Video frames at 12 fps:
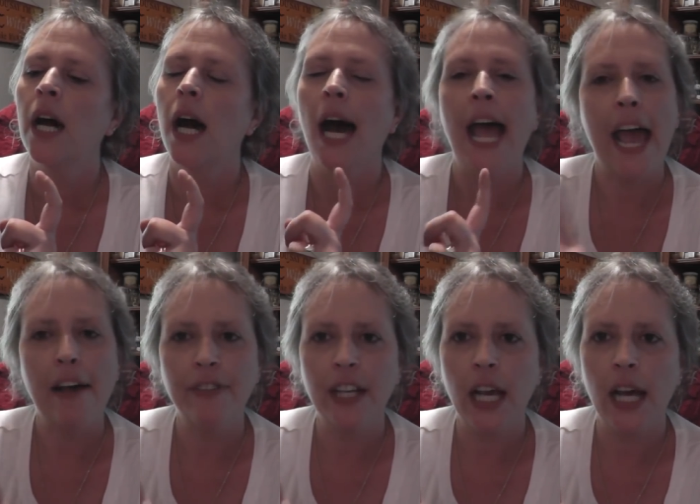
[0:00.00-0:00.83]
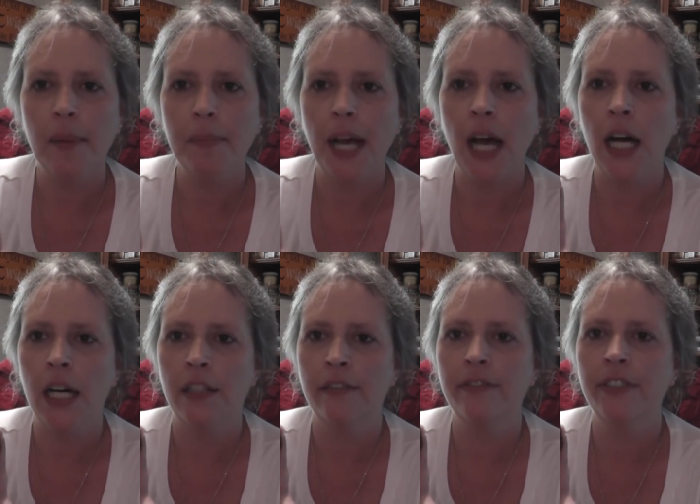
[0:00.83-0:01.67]
a half a cup
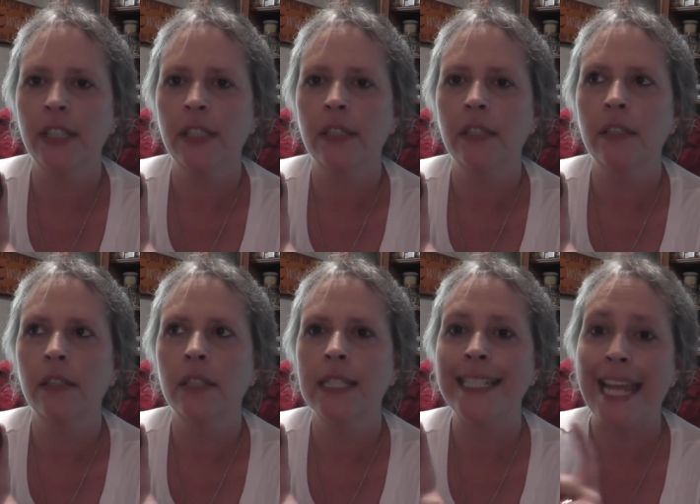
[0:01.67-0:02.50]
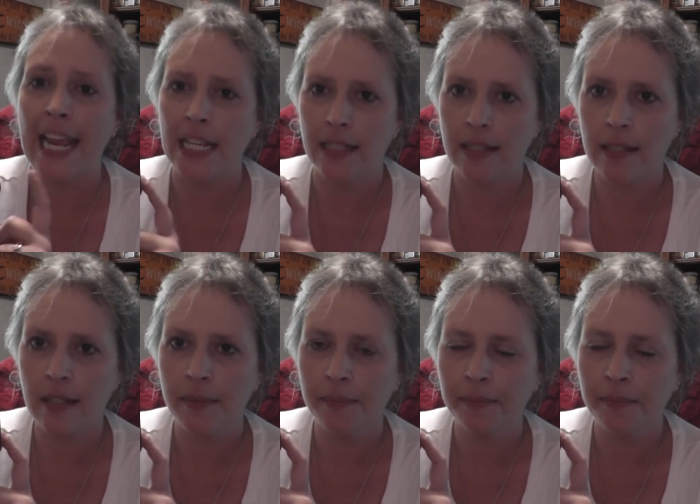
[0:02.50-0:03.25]
of dates.